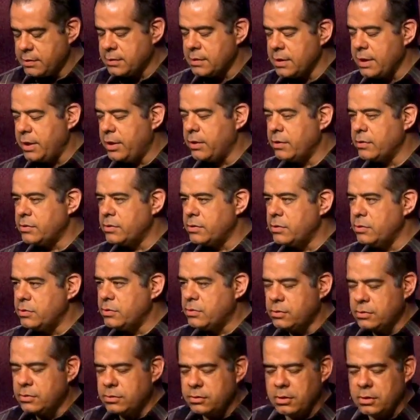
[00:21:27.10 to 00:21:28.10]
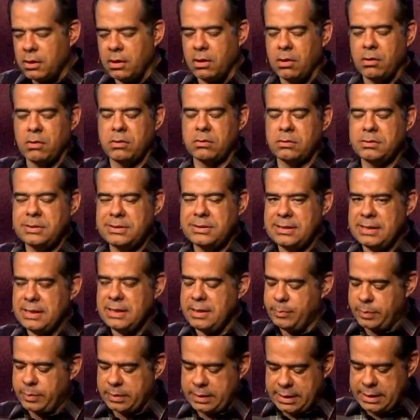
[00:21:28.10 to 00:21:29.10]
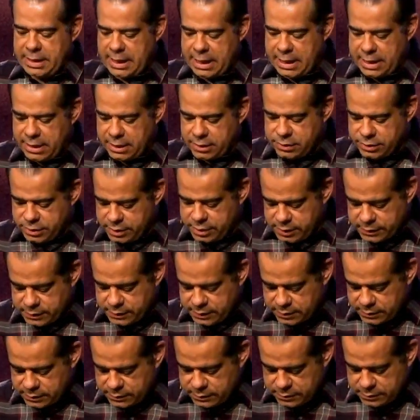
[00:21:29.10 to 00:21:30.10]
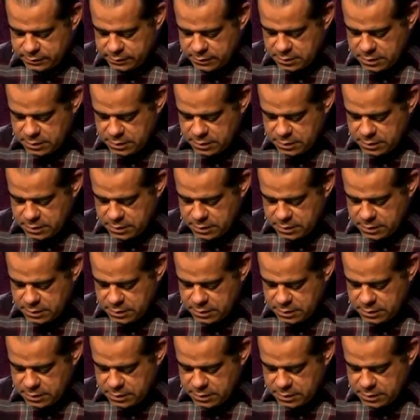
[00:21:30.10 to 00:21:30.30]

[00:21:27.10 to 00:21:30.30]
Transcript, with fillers: leaders who so deeply hate Jesus.